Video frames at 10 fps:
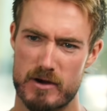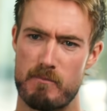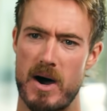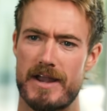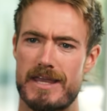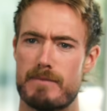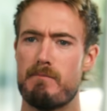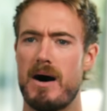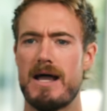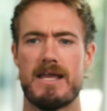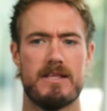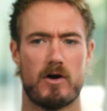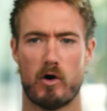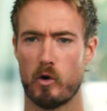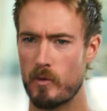body and mind
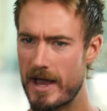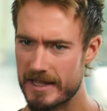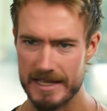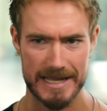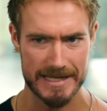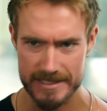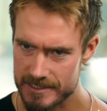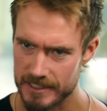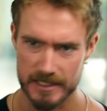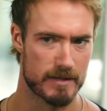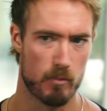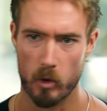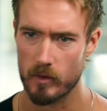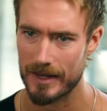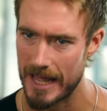are already instantly more
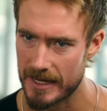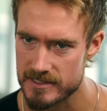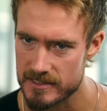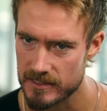relaxed.